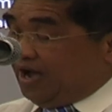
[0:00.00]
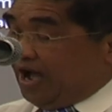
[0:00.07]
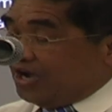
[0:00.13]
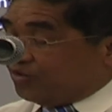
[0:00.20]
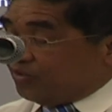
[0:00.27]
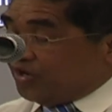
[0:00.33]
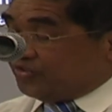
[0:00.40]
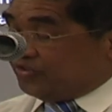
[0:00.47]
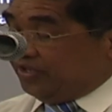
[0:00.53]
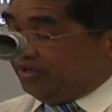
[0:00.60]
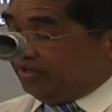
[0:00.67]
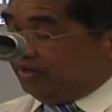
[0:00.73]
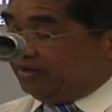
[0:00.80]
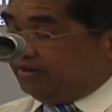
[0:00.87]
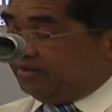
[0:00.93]
a great
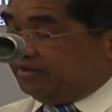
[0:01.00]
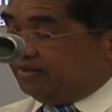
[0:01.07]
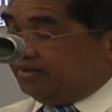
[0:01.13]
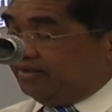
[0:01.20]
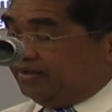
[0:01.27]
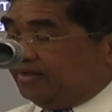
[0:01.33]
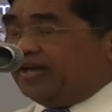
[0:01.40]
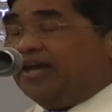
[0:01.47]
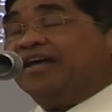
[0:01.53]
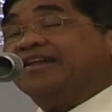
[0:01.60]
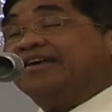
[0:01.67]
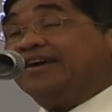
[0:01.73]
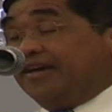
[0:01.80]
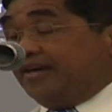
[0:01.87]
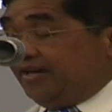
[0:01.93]
deal. And
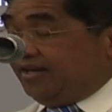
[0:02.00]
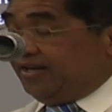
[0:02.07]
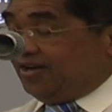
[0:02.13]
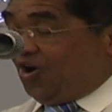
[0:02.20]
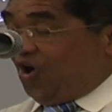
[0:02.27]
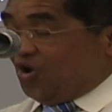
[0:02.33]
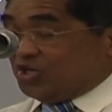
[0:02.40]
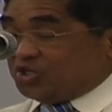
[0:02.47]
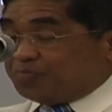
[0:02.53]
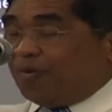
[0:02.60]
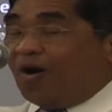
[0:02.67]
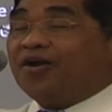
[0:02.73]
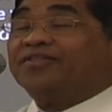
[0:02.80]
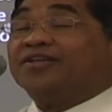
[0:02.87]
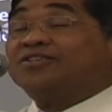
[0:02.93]
he, on his
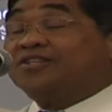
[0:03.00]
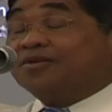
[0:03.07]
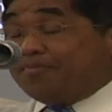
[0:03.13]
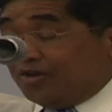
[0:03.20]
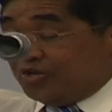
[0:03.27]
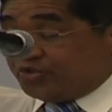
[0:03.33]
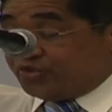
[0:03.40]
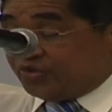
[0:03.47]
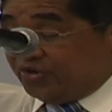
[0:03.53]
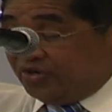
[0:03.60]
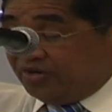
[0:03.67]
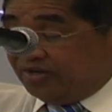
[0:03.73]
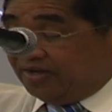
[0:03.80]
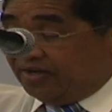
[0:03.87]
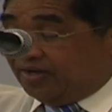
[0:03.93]
part as the
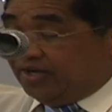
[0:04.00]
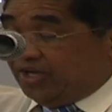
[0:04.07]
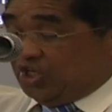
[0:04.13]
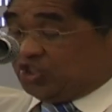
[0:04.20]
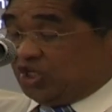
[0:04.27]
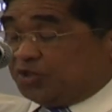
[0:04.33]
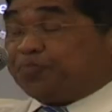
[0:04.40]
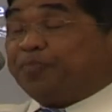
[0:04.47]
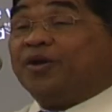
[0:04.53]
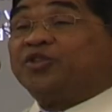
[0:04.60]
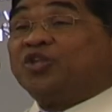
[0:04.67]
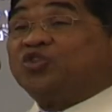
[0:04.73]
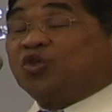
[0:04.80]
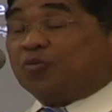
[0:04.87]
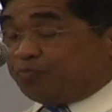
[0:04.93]
minister, is
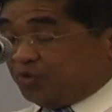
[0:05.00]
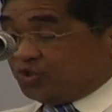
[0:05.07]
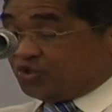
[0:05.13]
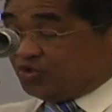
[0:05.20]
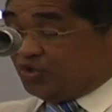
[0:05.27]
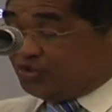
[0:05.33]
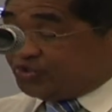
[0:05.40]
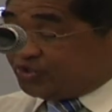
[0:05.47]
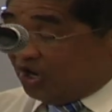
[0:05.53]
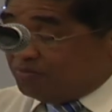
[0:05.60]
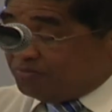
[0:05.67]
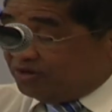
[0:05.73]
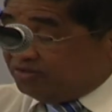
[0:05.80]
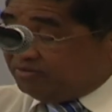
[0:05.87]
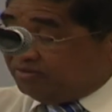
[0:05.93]
expected to preach good
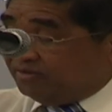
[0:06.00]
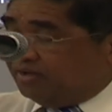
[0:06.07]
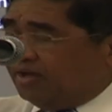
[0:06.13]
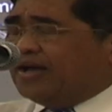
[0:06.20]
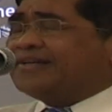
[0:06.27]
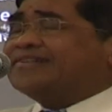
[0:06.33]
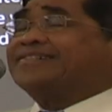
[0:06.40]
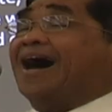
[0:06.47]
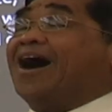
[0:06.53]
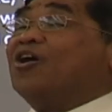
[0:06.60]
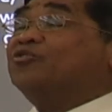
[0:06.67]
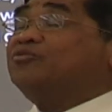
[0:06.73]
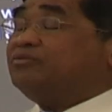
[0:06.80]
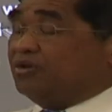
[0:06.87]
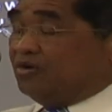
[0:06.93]
sermon,
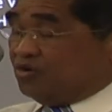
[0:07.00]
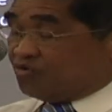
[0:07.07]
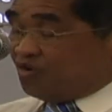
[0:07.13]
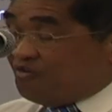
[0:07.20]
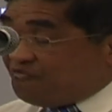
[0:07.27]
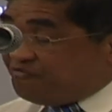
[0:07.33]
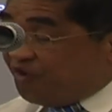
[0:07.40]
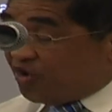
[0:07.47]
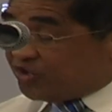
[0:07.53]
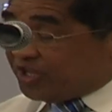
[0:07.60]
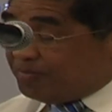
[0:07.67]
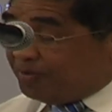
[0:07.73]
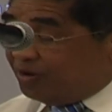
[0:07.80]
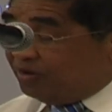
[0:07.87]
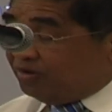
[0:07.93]
sound,
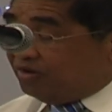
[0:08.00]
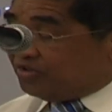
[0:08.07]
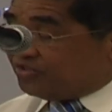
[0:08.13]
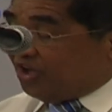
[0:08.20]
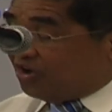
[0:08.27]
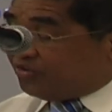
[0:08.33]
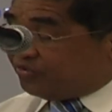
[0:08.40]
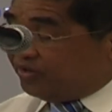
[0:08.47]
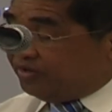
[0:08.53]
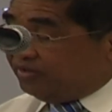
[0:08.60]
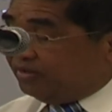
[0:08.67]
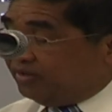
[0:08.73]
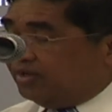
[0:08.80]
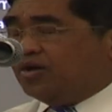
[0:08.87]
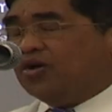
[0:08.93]
comfortable
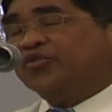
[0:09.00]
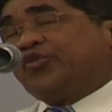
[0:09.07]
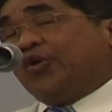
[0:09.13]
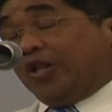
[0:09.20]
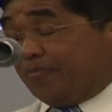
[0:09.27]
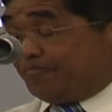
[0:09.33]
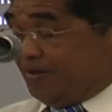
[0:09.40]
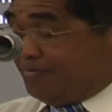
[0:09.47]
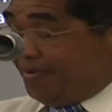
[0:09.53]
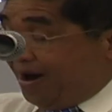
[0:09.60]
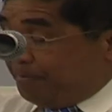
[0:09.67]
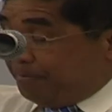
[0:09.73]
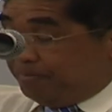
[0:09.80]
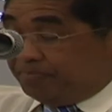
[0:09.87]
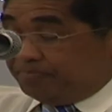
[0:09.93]
doctrine to lift them
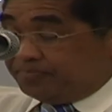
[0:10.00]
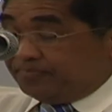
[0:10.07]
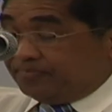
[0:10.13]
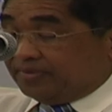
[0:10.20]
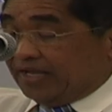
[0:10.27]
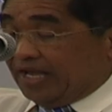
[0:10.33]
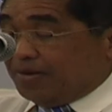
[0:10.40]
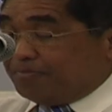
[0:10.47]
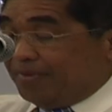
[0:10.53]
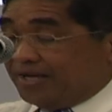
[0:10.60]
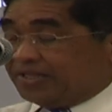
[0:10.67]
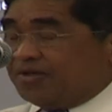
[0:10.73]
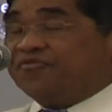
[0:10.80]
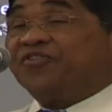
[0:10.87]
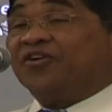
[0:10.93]
up and
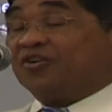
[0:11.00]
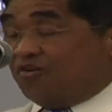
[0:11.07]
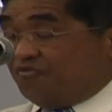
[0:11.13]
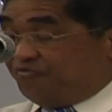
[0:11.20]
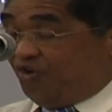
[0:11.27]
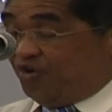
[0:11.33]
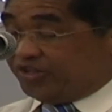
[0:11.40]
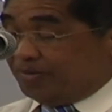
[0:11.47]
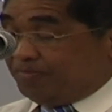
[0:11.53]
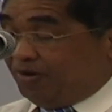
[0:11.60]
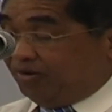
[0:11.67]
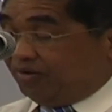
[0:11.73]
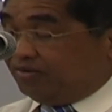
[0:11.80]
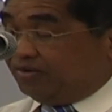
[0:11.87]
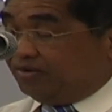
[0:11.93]
make them feel
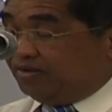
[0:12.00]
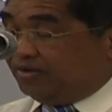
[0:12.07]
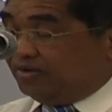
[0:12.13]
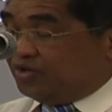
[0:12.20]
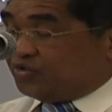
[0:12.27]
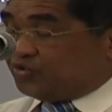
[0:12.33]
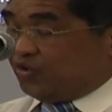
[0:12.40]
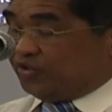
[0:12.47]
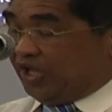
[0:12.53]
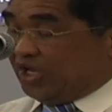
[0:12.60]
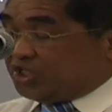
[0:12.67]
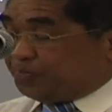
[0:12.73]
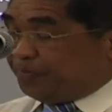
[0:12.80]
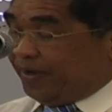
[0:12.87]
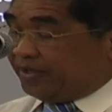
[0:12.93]
comfortable. So they
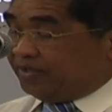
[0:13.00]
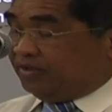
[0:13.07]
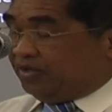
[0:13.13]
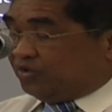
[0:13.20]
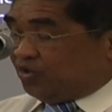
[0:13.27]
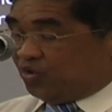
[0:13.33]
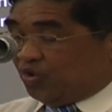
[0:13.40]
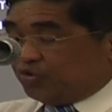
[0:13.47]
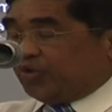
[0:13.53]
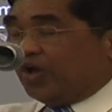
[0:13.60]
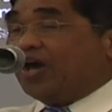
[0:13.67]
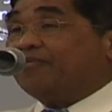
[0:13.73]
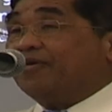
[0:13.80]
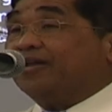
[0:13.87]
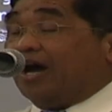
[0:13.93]
expect to go to
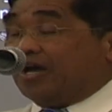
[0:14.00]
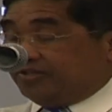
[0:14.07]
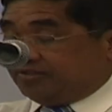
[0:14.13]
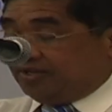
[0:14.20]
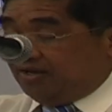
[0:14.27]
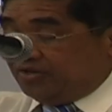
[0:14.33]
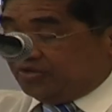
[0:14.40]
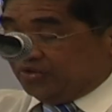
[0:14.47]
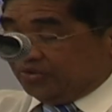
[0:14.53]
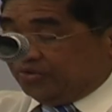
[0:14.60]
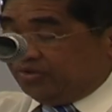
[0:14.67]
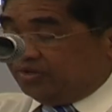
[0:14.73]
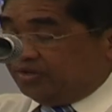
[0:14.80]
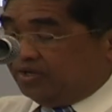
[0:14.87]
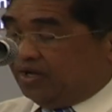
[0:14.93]
heaven. I tell
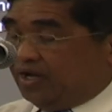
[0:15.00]
you,